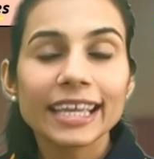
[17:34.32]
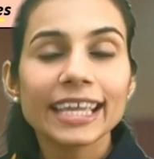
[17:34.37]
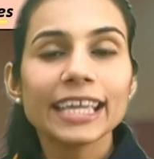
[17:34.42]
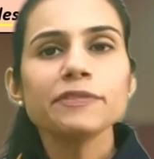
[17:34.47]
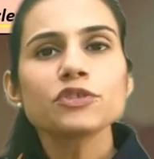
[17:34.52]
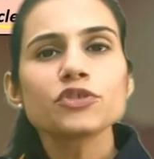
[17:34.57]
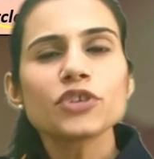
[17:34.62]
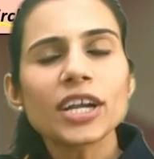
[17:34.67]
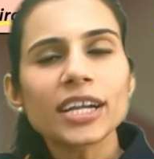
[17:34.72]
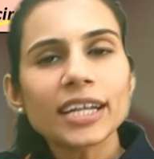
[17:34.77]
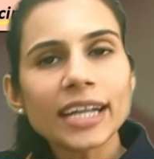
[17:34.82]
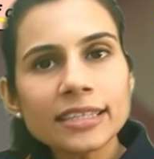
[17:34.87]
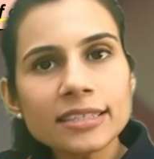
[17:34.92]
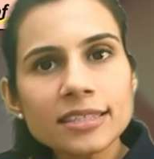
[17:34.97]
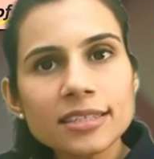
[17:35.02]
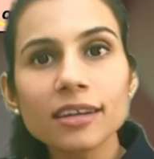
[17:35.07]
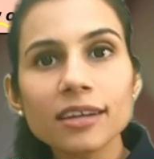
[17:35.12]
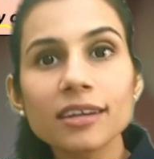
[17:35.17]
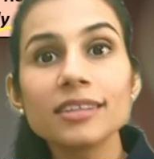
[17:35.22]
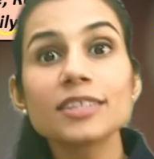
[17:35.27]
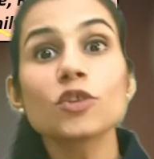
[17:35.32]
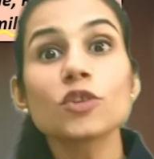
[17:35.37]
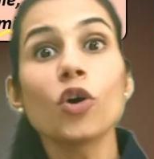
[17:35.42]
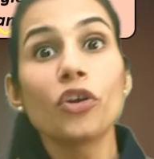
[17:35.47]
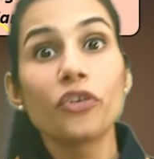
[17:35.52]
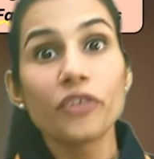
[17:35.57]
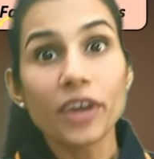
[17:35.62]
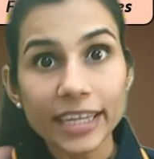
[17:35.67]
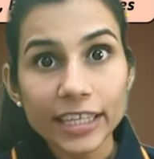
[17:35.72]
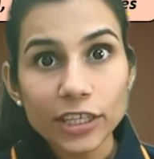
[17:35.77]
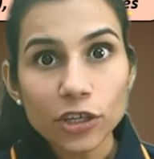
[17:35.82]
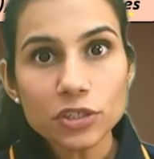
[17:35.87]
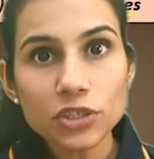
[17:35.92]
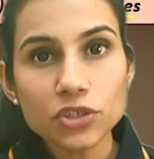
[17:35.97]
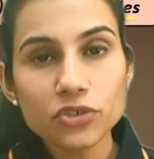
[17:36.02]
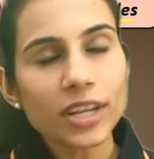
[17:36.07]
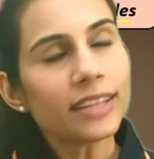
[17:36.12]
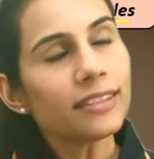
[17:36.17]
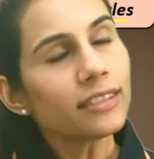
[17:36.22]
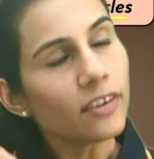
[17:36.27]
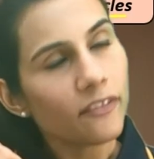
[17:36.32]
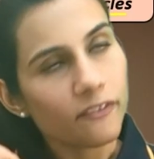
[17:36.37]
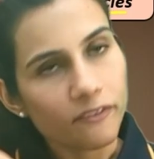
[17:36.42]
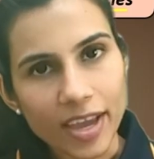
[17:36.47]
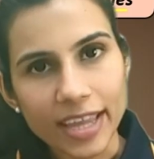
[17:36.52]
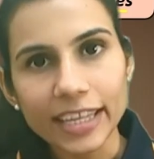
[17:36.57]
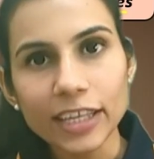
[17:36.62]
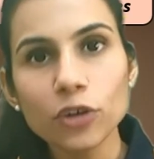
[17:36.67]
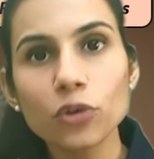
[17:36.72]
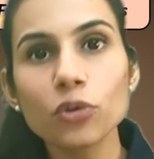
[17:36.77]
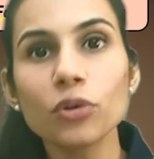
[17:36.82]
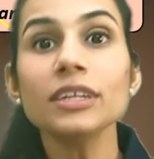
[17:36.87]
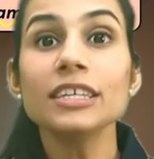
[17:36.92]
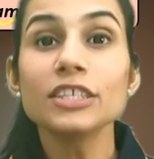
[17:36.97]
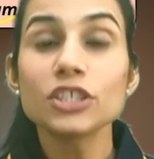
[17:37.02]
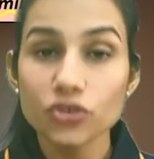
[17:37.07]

If straight line circle is already your strength, very good,